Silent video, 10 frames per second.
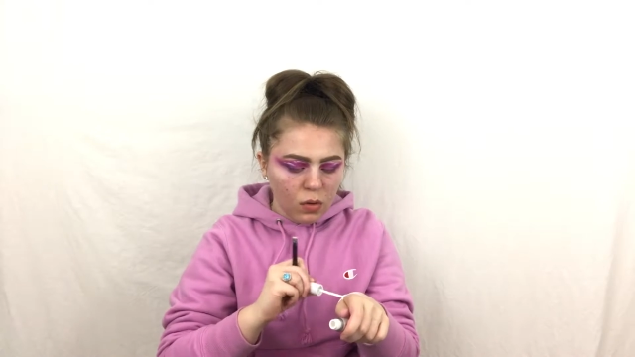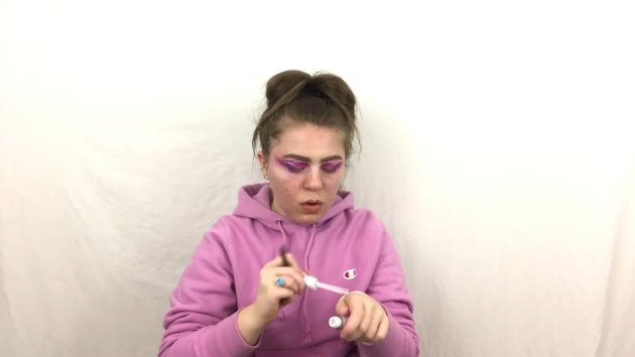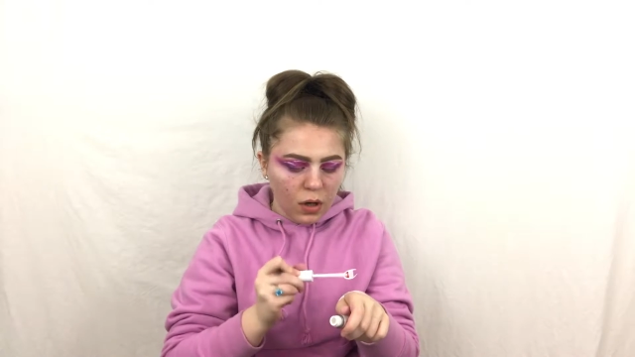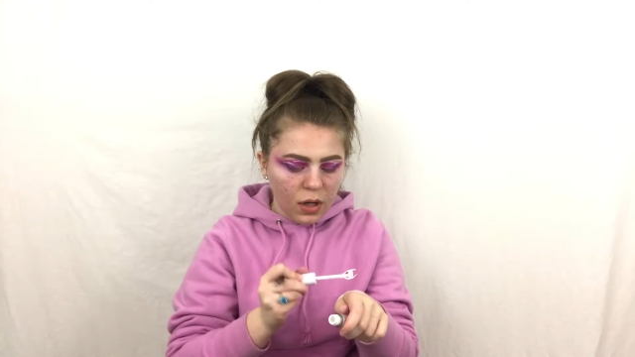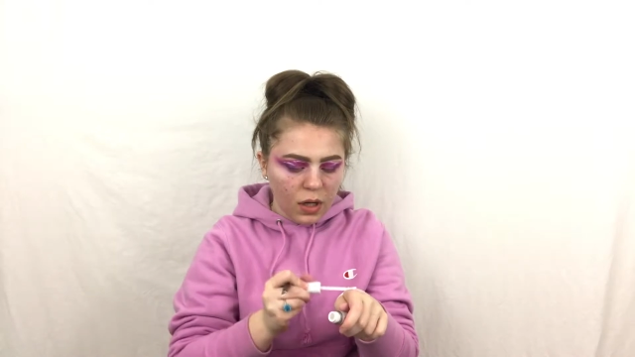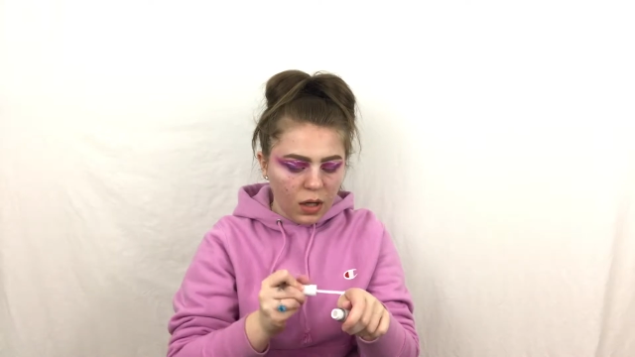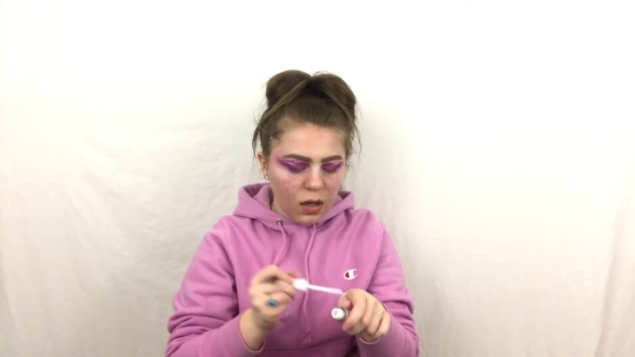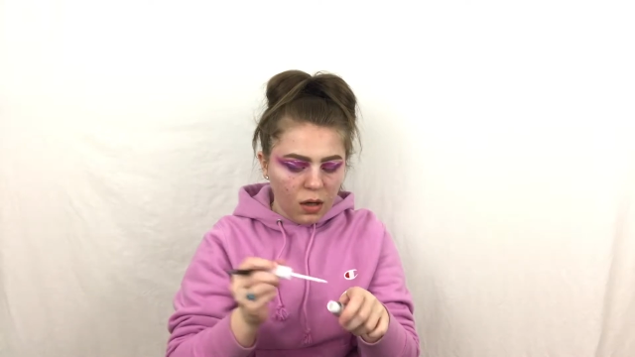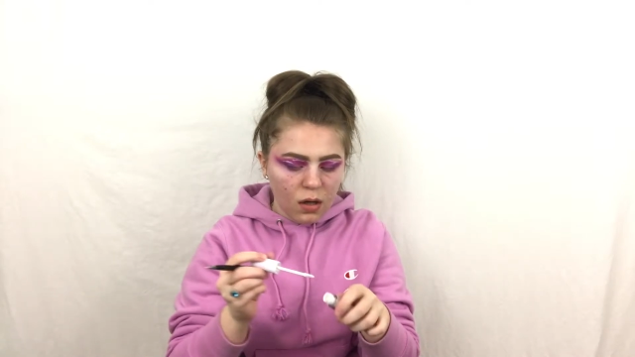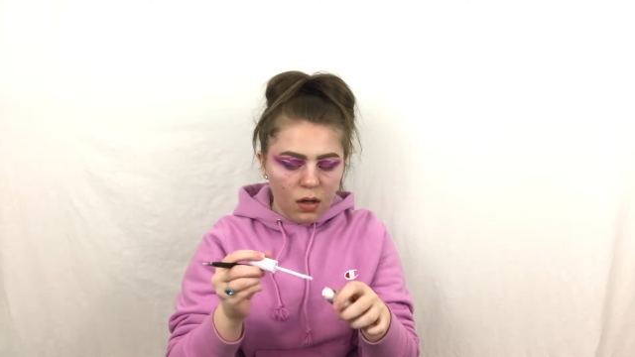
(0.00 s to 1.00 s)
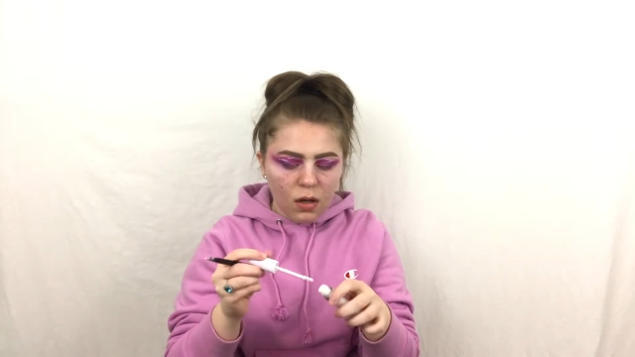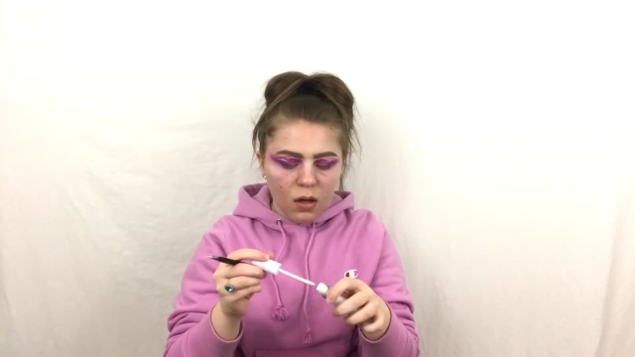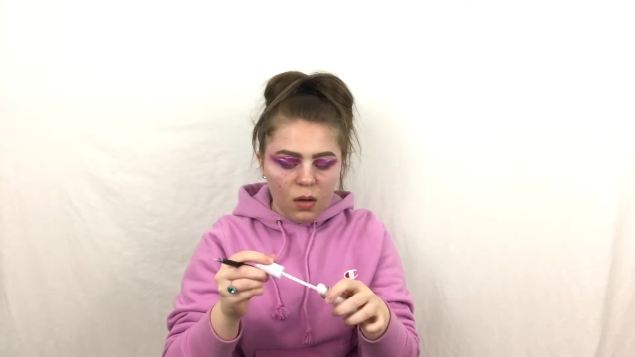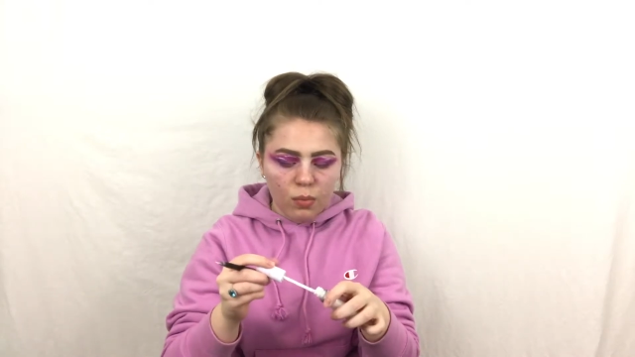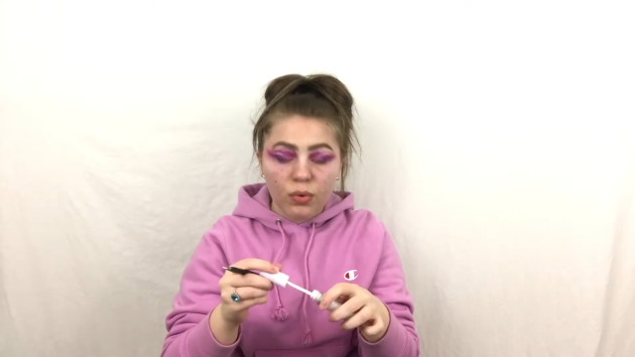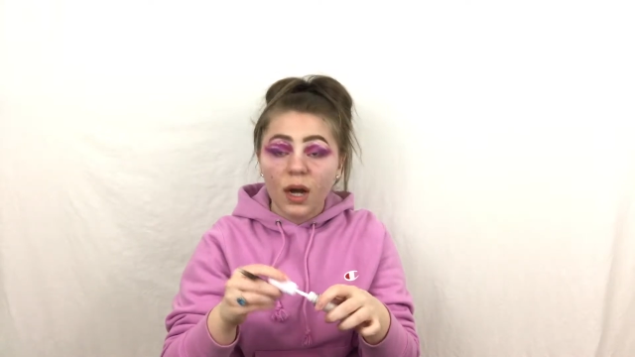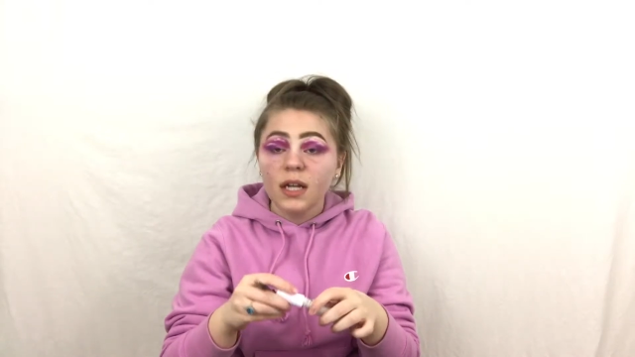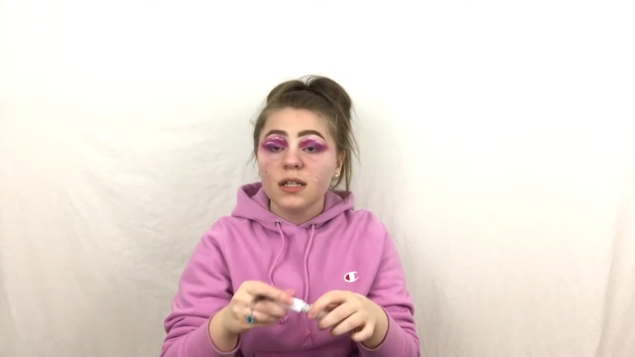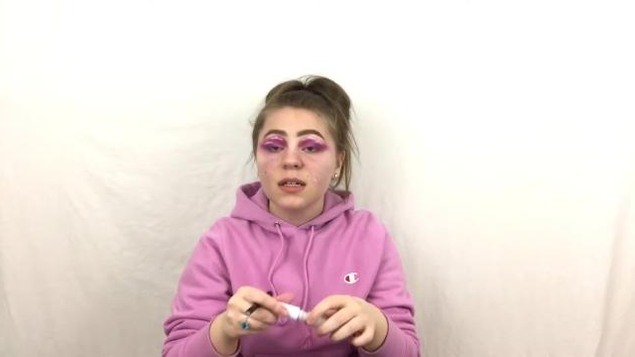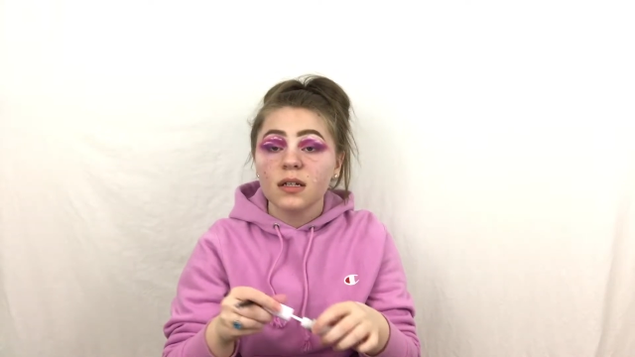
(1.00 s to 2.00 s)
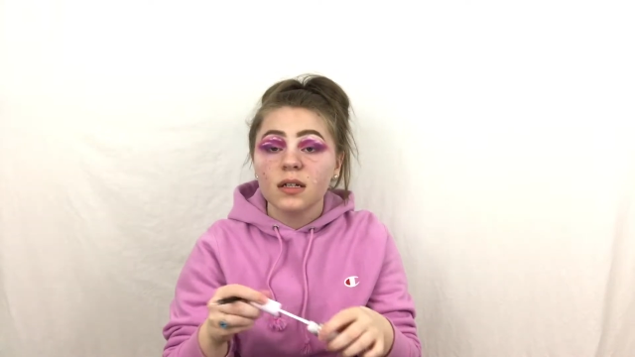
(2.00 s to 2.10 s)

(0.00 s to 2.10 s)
or a bright